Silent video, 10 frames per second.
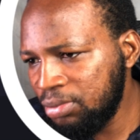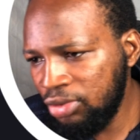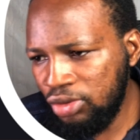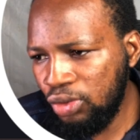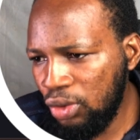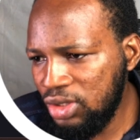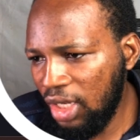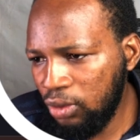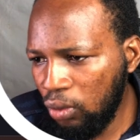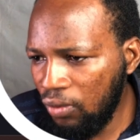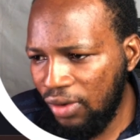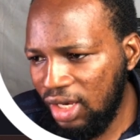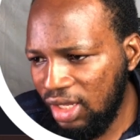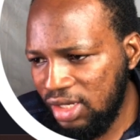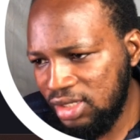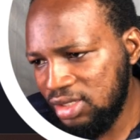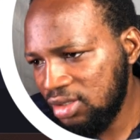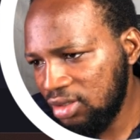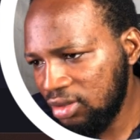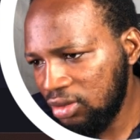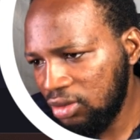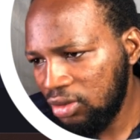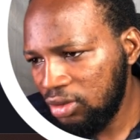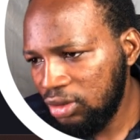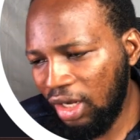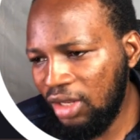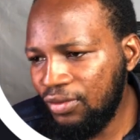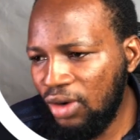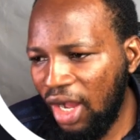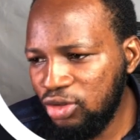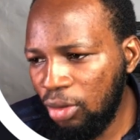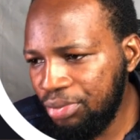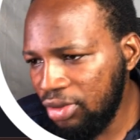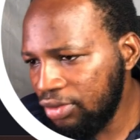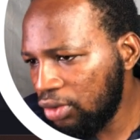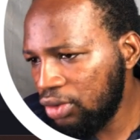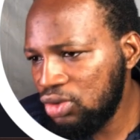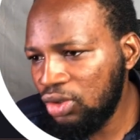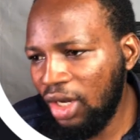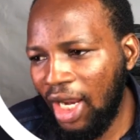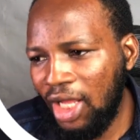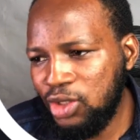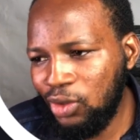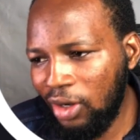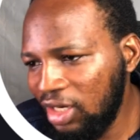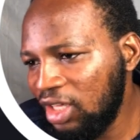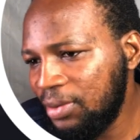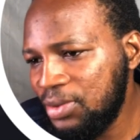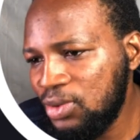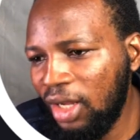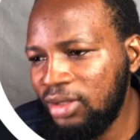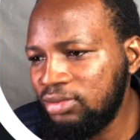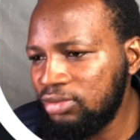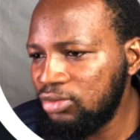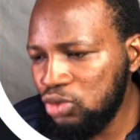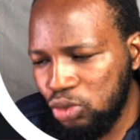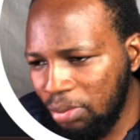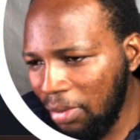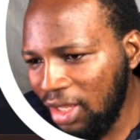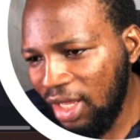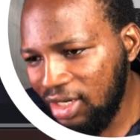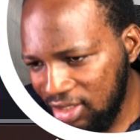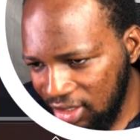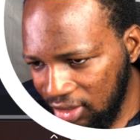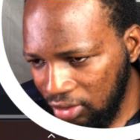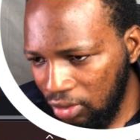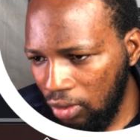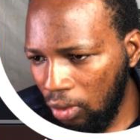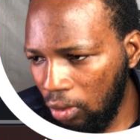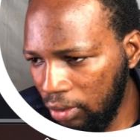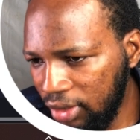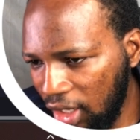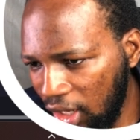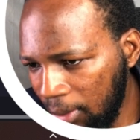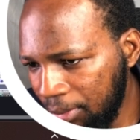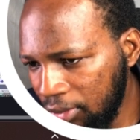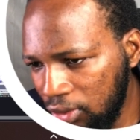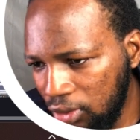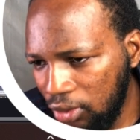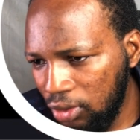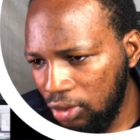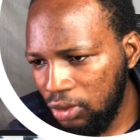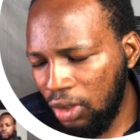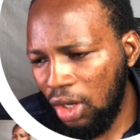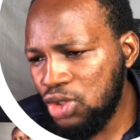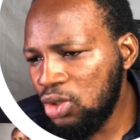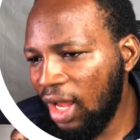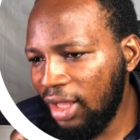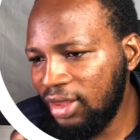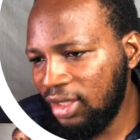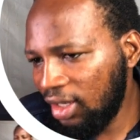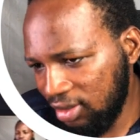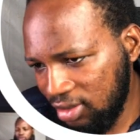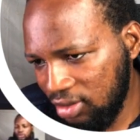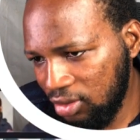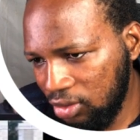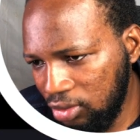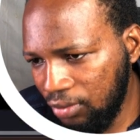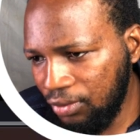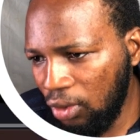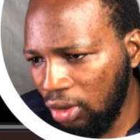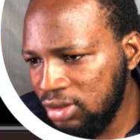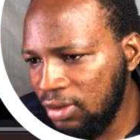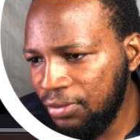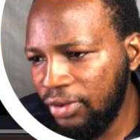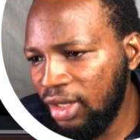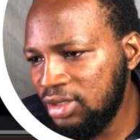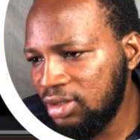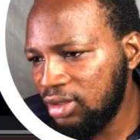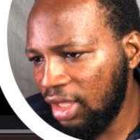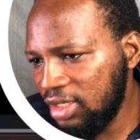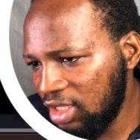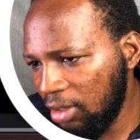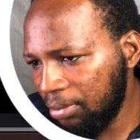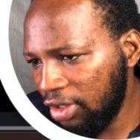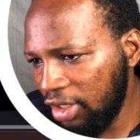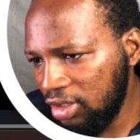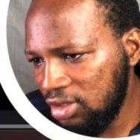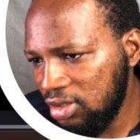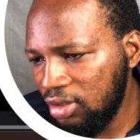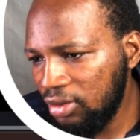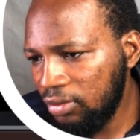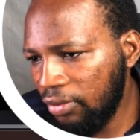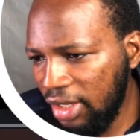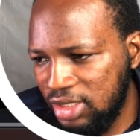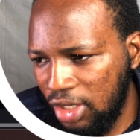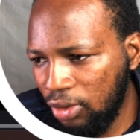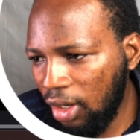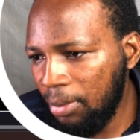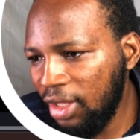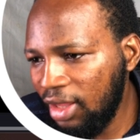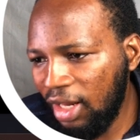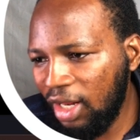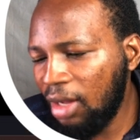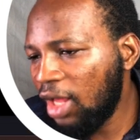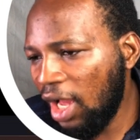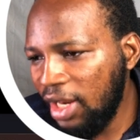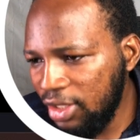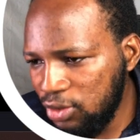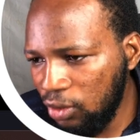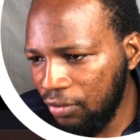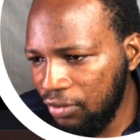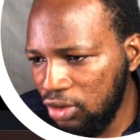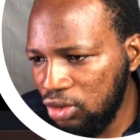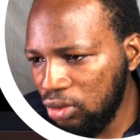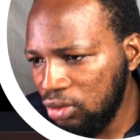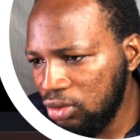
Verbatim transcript: B-rolls and overlays. You can even add your B-rolls, you can add your clips, you can do many editing on the app. You can also add text. You've got different text templates right here you can be that can be added to your video